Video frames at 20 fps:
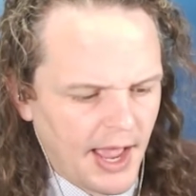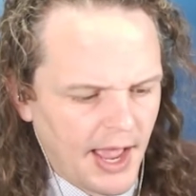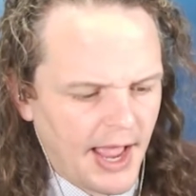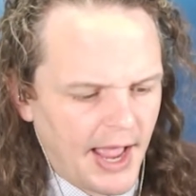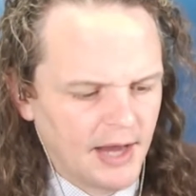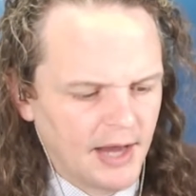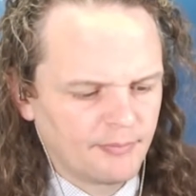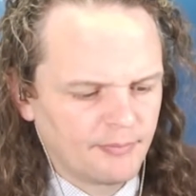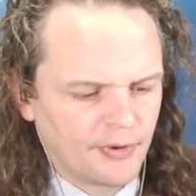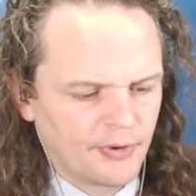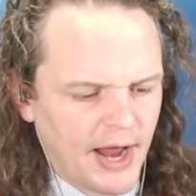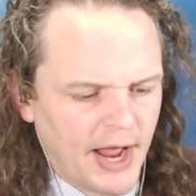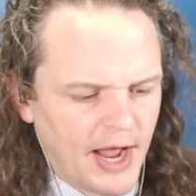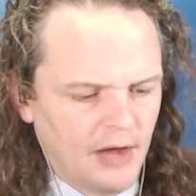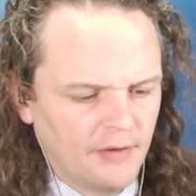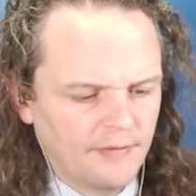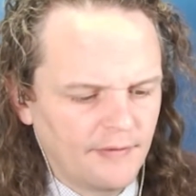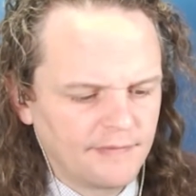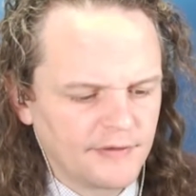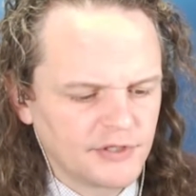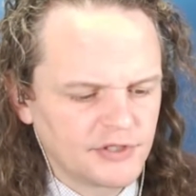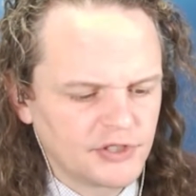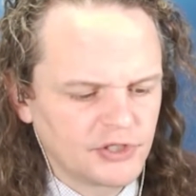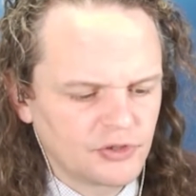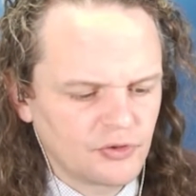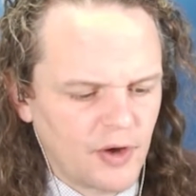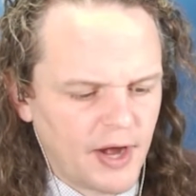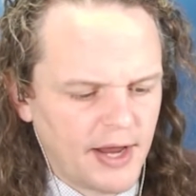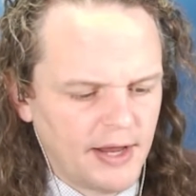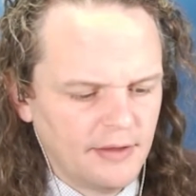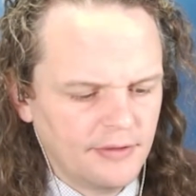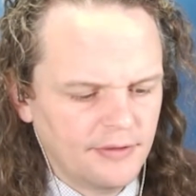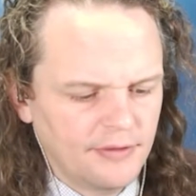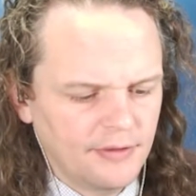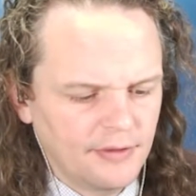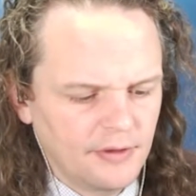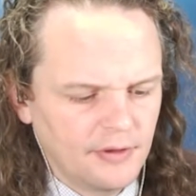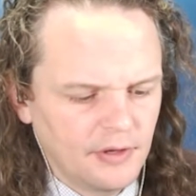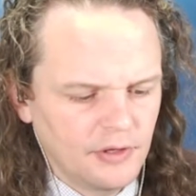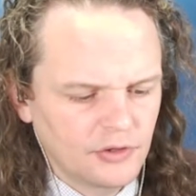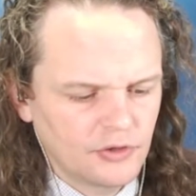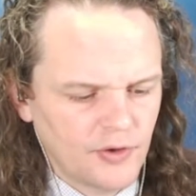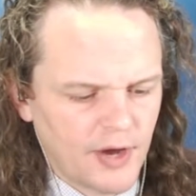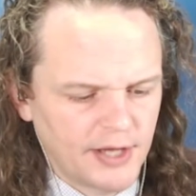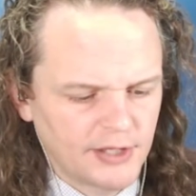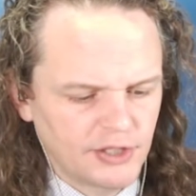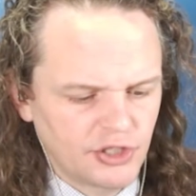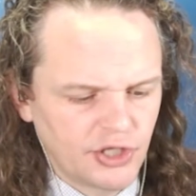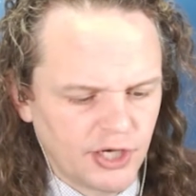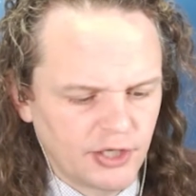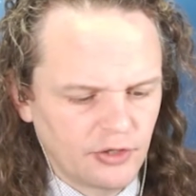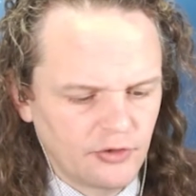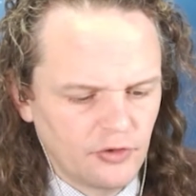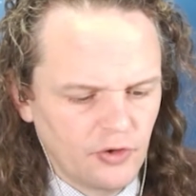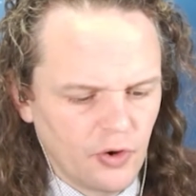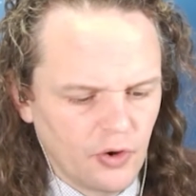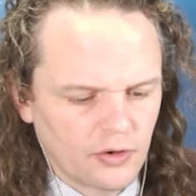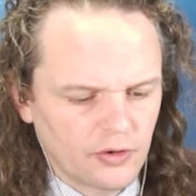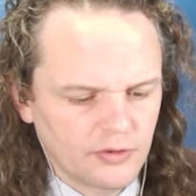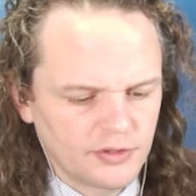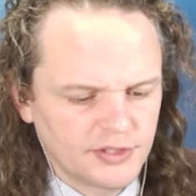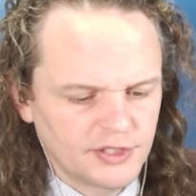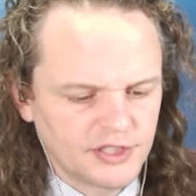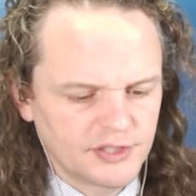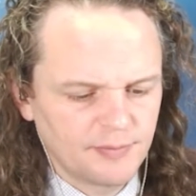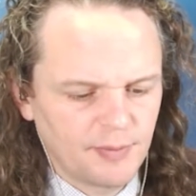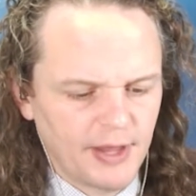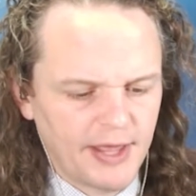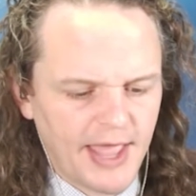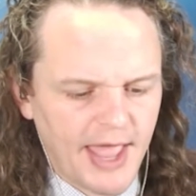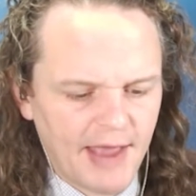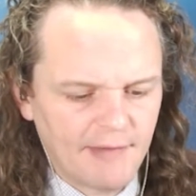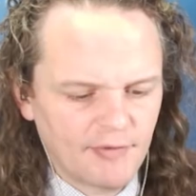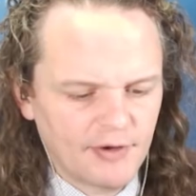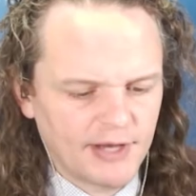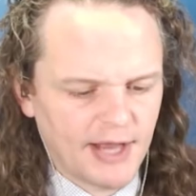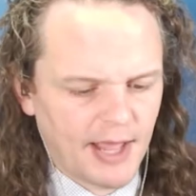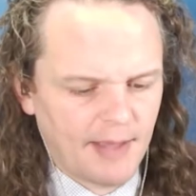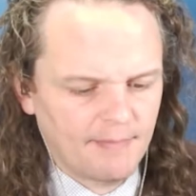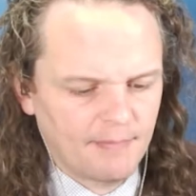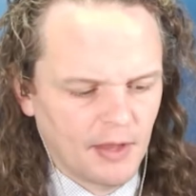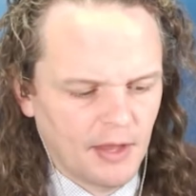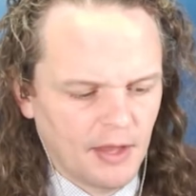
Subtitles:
I am proud of the strength transgender New Yorkers display every day.